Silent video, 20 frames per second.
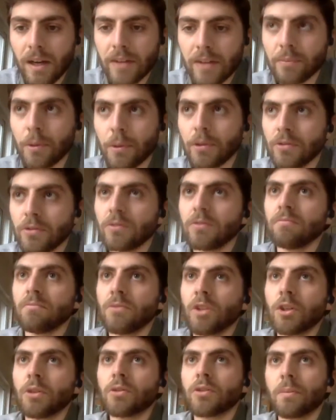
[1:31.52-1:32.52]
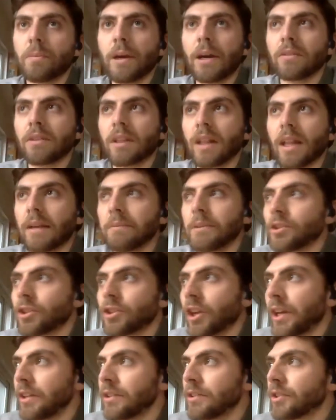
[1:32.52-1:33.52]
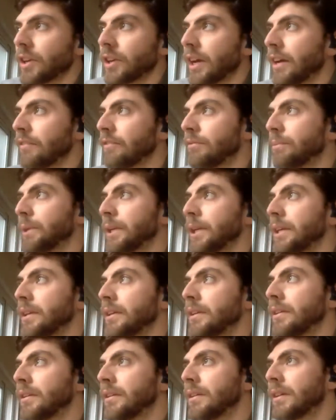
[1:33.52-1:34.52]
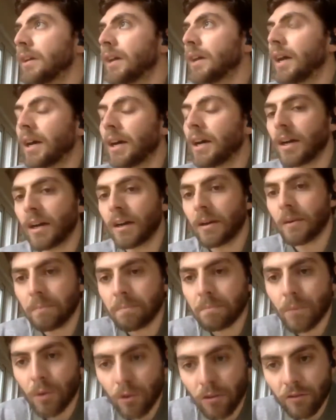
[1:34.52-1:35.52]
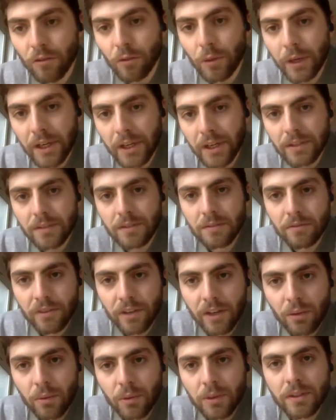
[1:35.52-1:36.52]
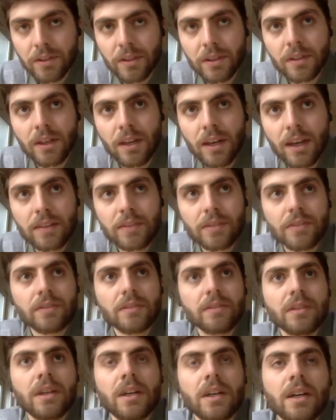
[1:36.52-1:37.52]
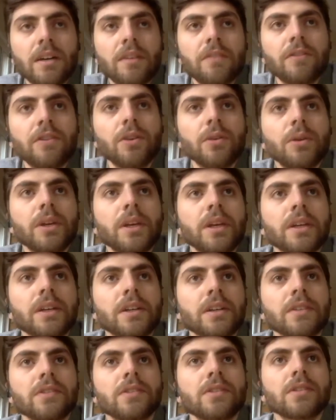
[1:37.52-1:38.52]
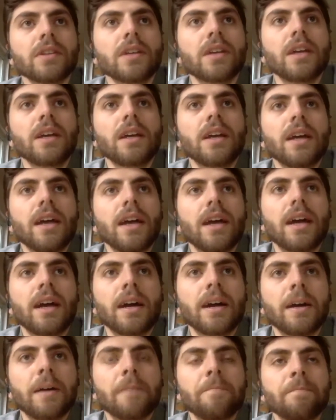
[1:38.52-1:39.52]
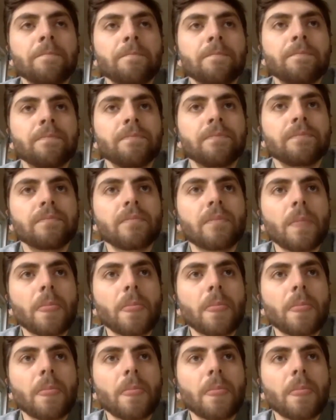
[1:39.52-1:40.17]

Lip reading: suppose news about climate change have been more frequent in the last few years. And